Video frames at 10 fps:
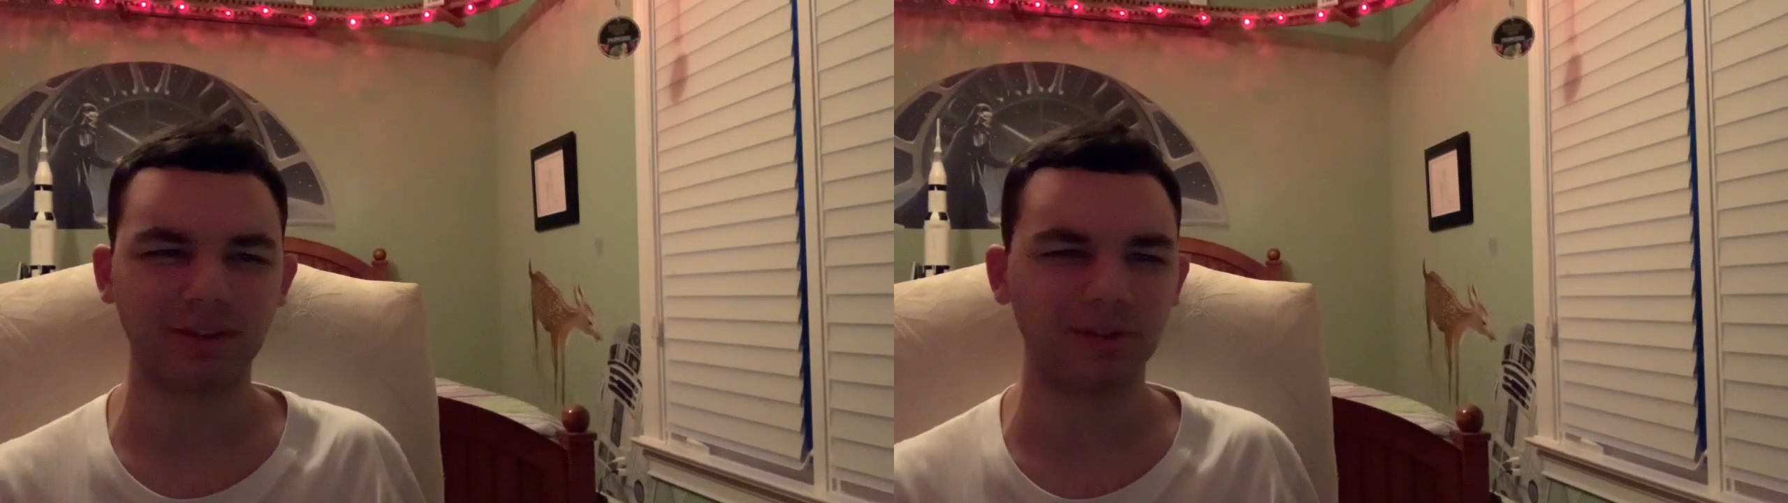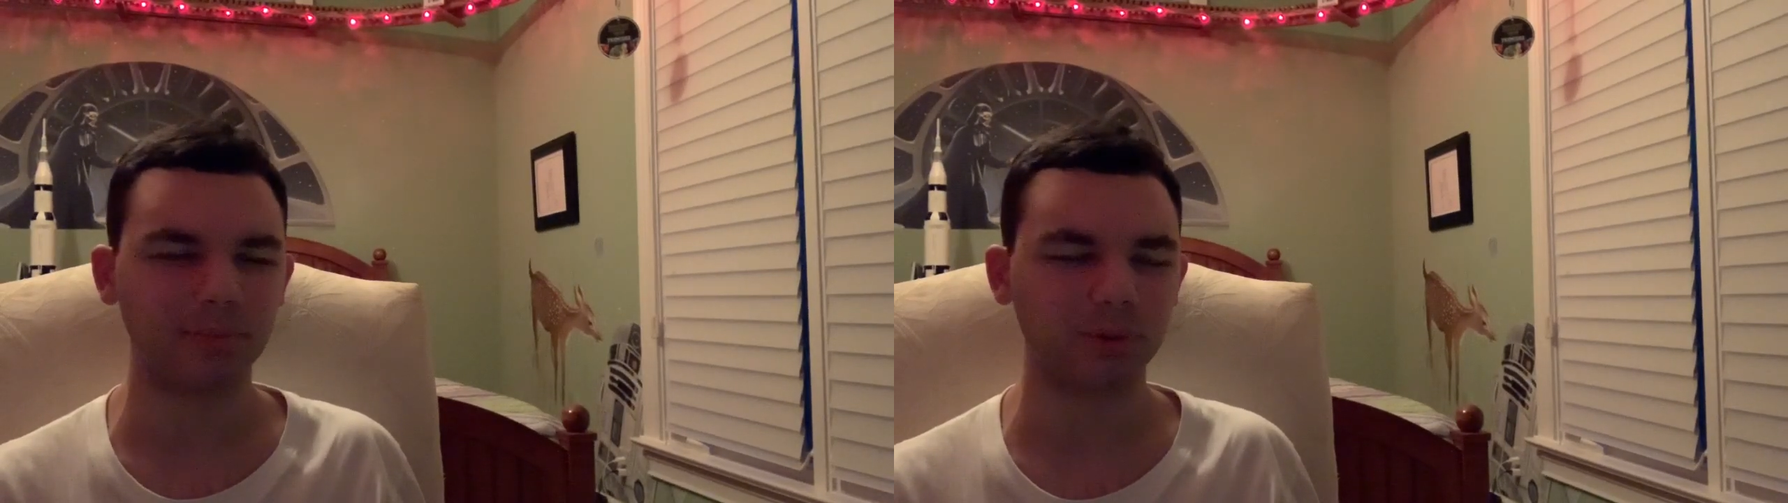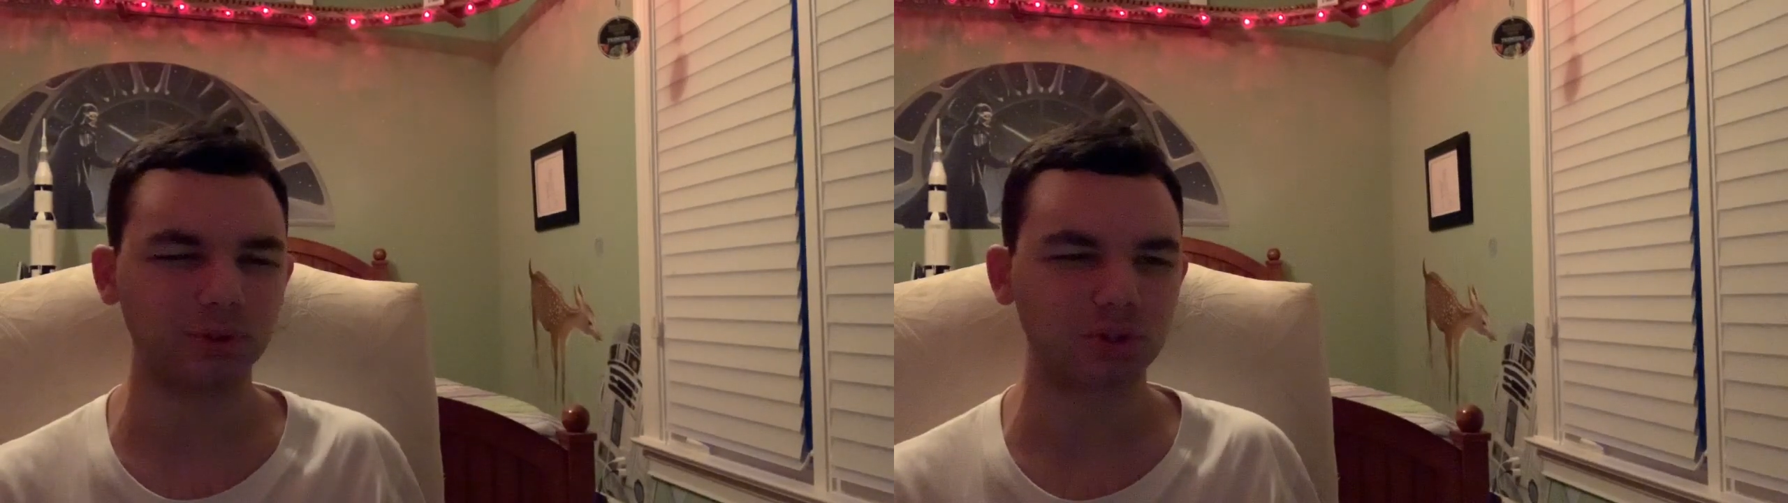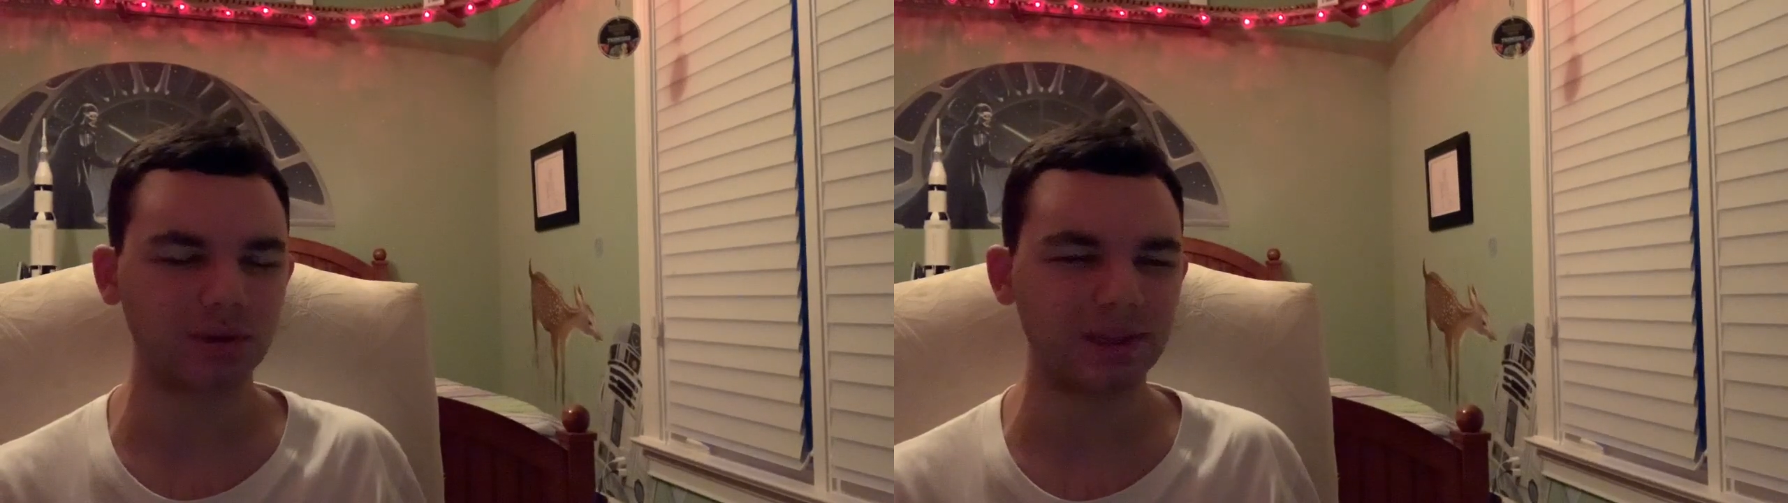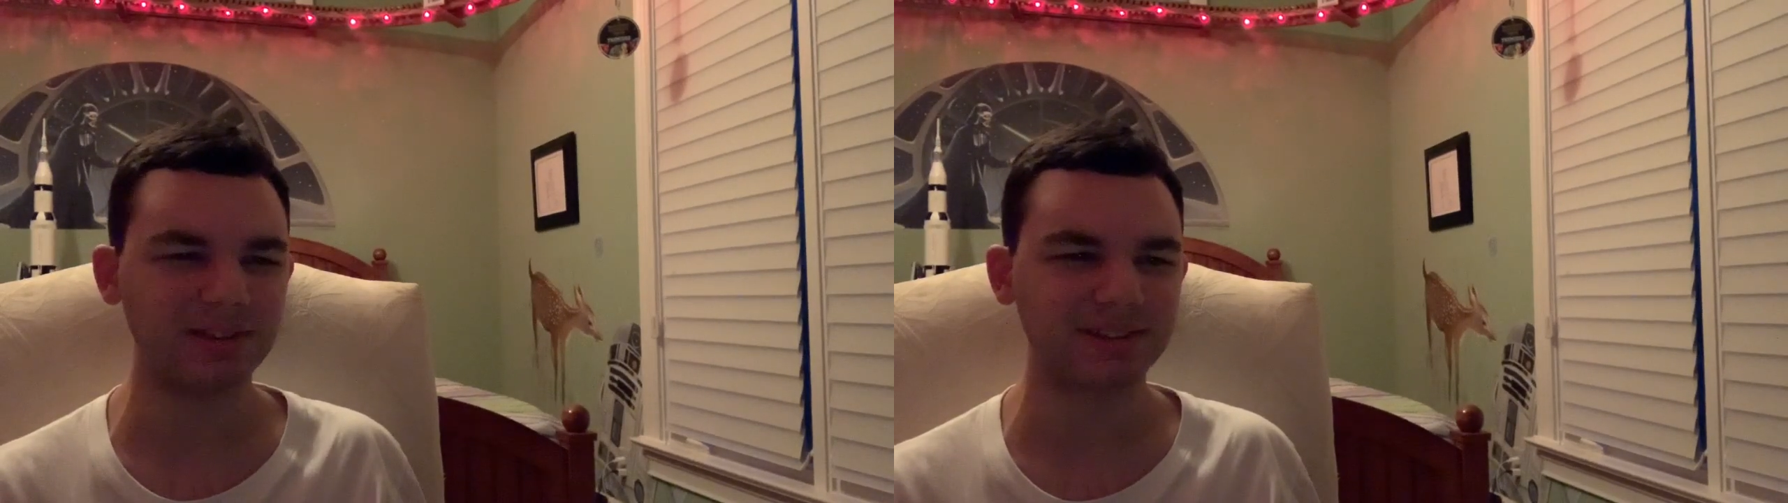to
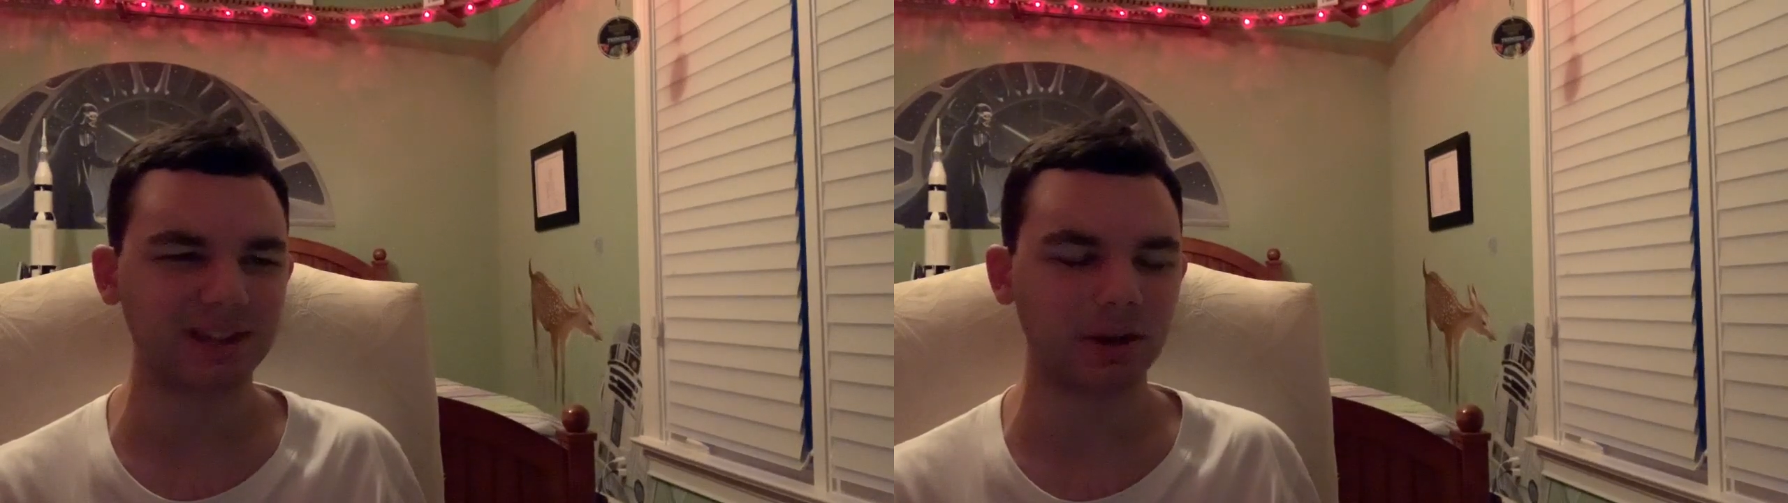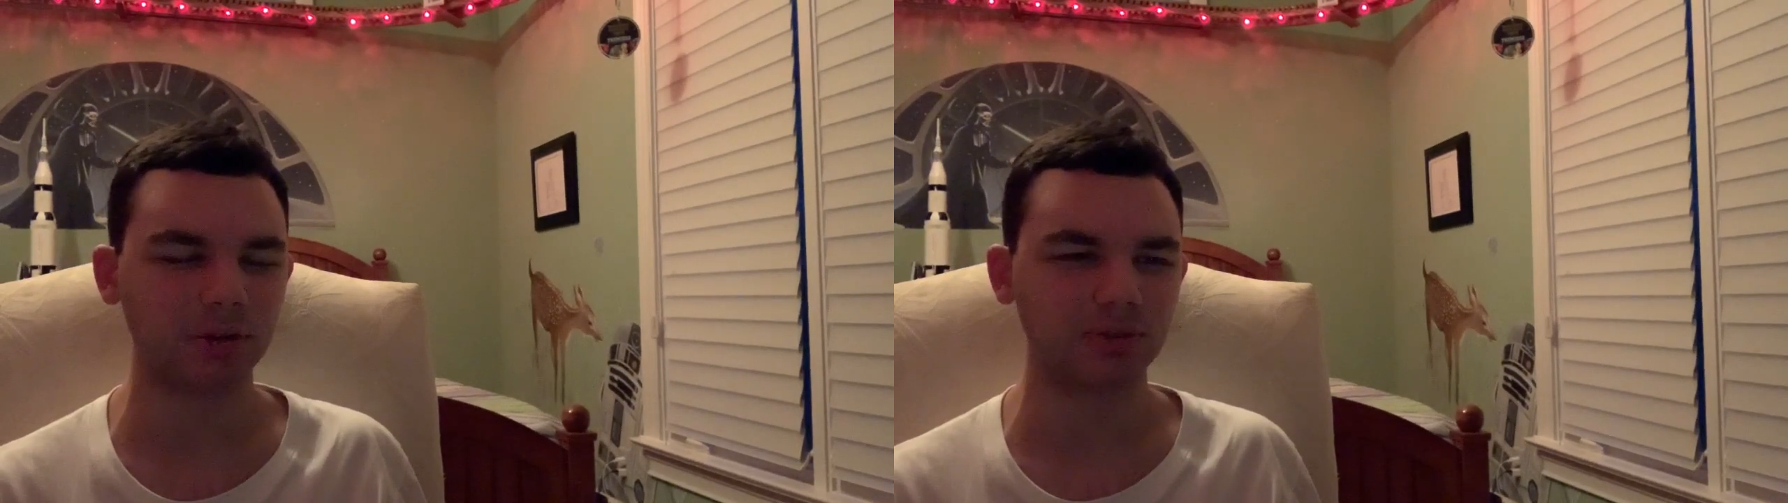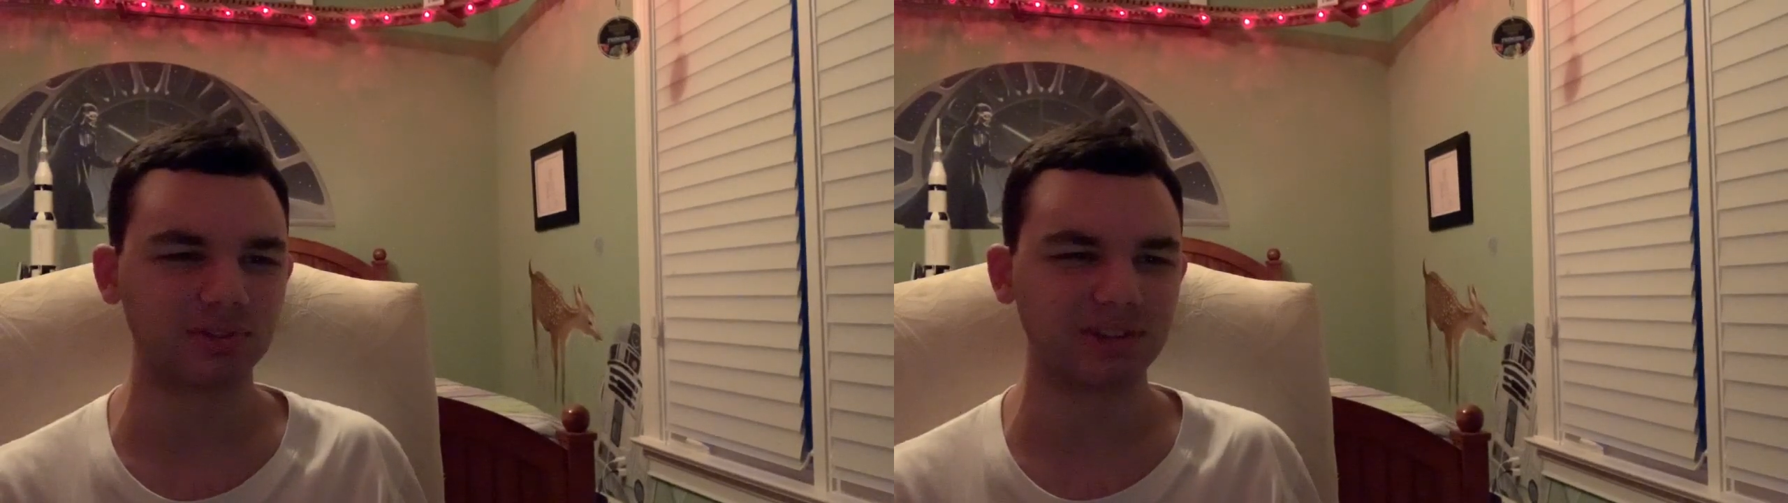portray these characters